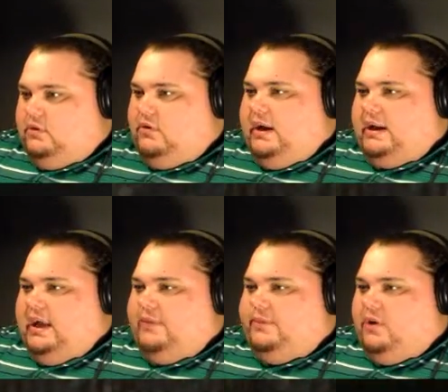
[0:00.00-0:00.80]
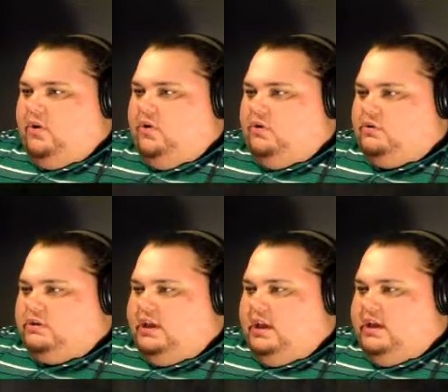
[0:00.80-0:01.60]
Ooh, I got the
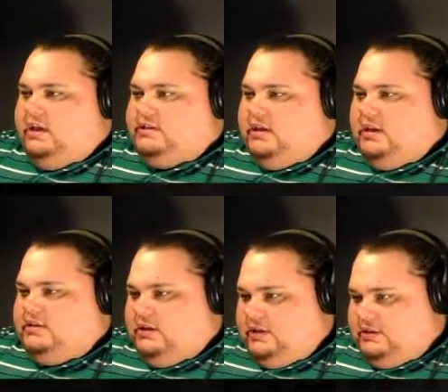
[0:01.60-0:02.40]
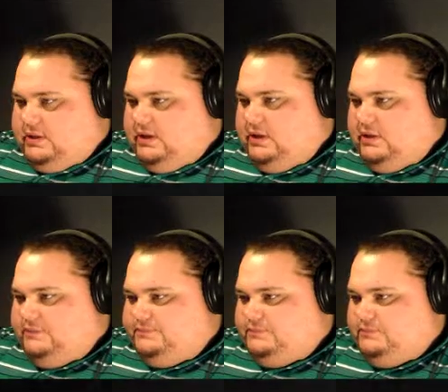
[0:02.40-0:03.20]
old key. Dun dun
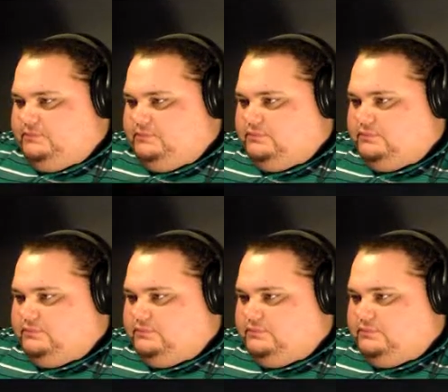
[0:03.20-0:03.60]
dun